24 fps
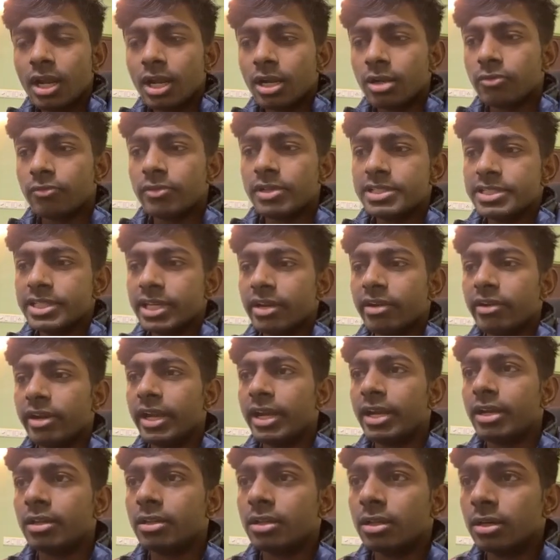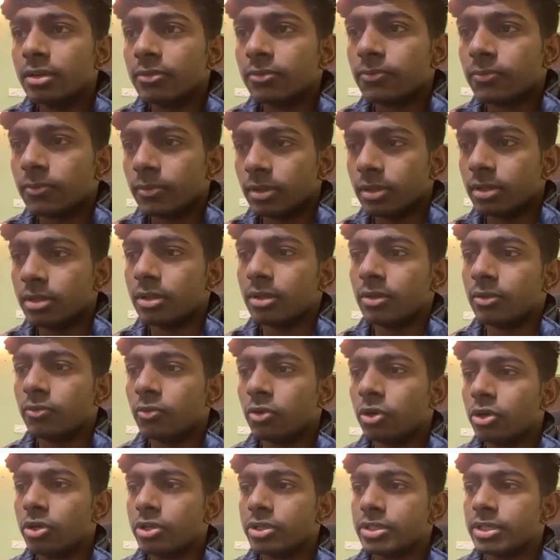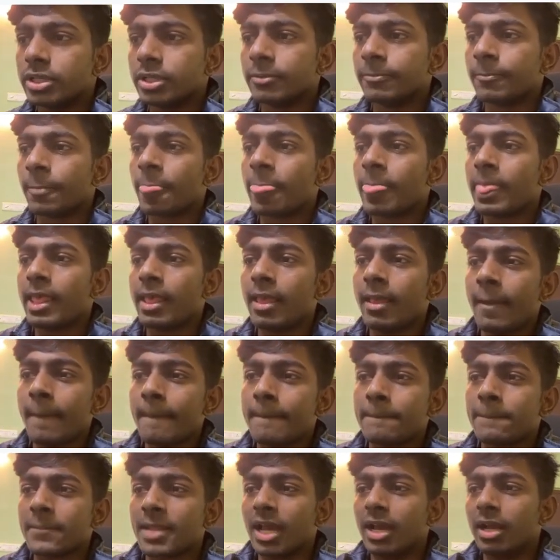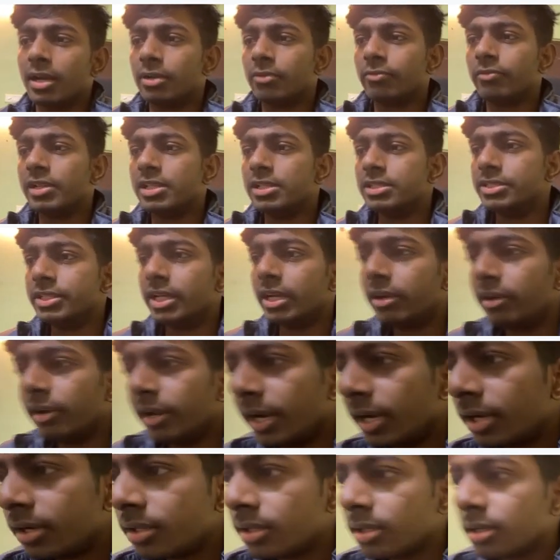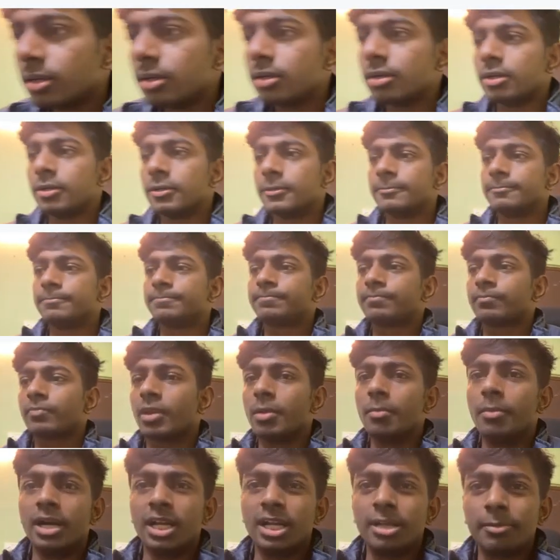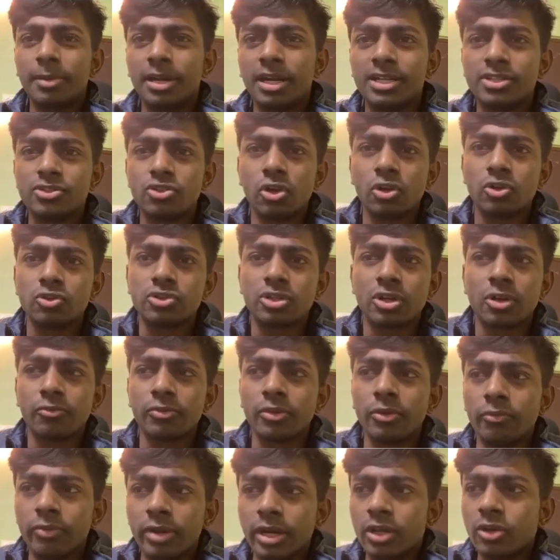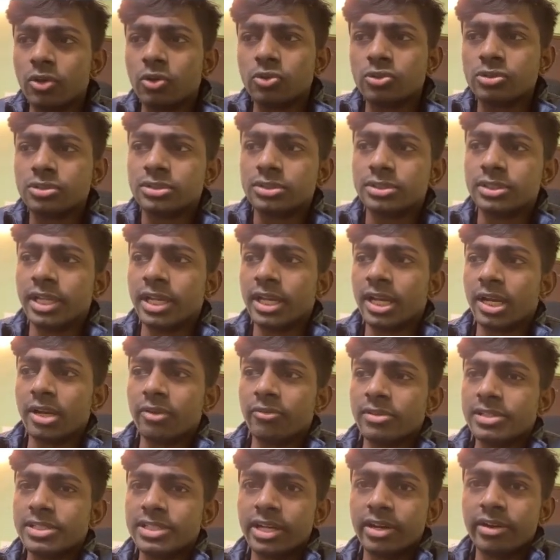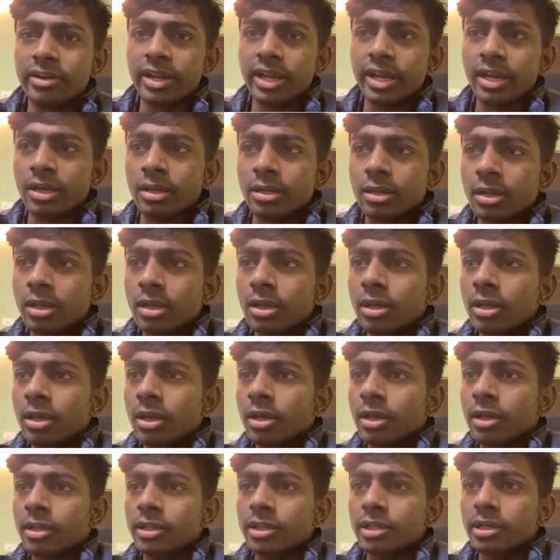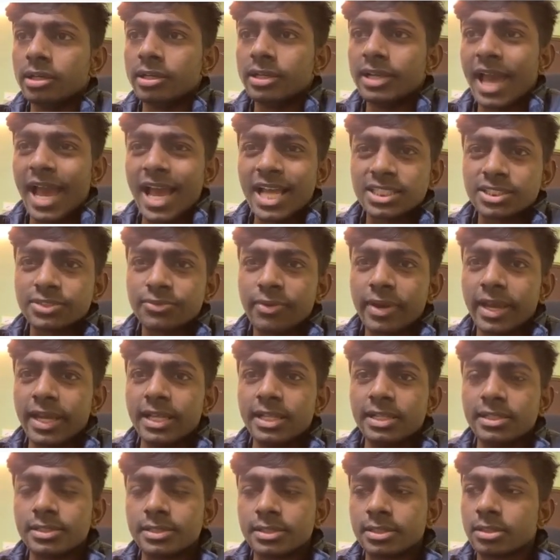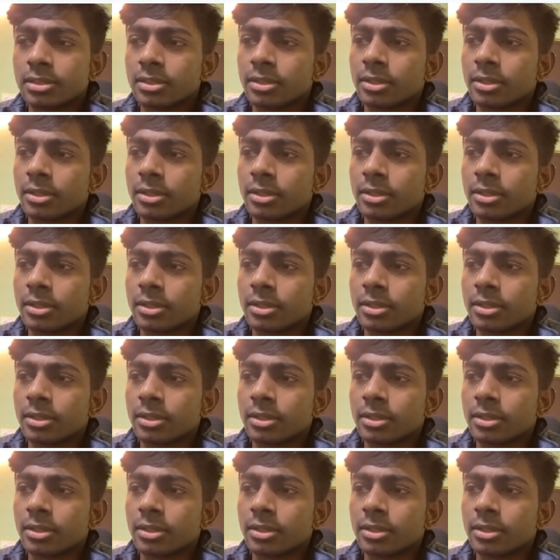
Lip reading: it will generate the what do you say, it will generate the multiple resolution of the videos. Then it will generate the DAS files,